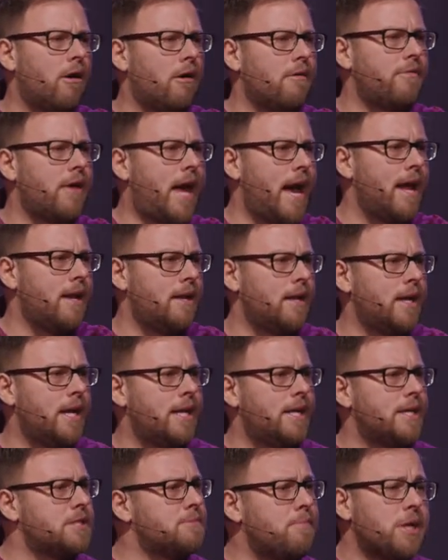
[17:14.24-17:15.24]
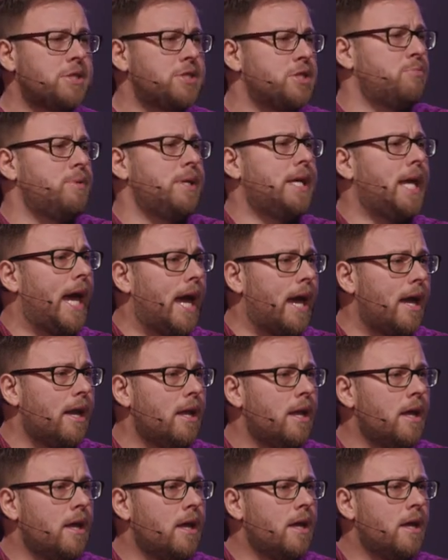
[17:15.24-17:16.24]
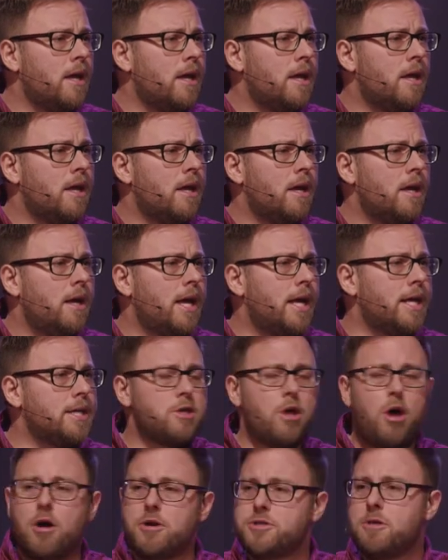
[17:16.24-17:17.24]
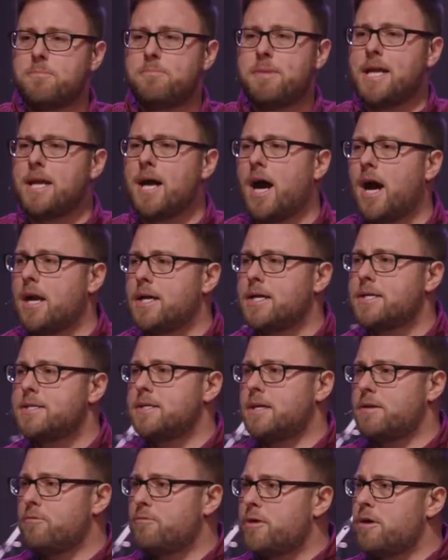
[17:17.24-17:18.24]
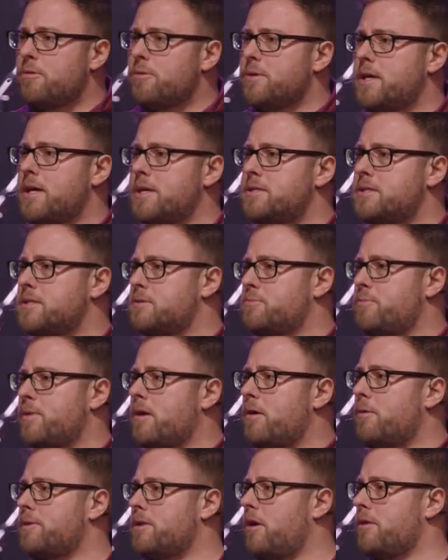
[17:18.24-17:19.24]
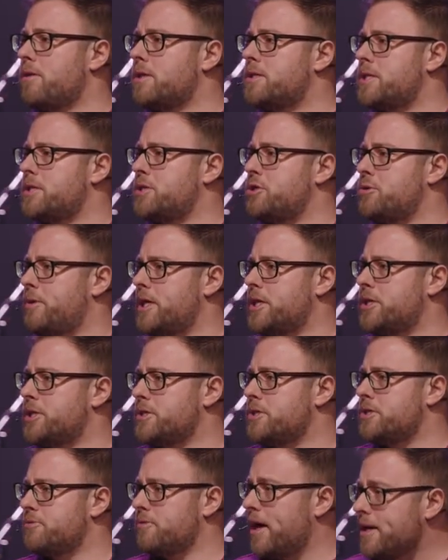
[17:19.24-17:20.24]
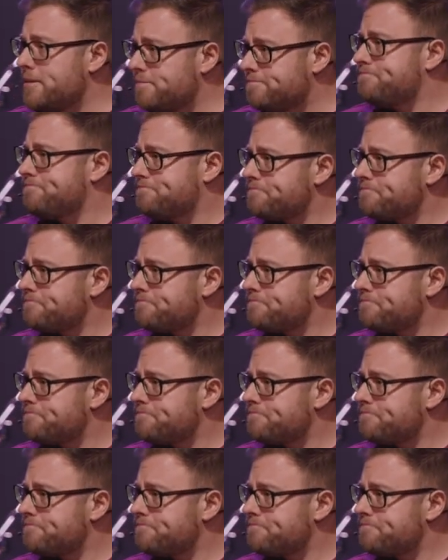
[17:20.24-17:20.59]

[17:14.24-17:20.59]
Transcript: of that need as much as we can. And as long as they're being honest and real with us as well with all the situations, right?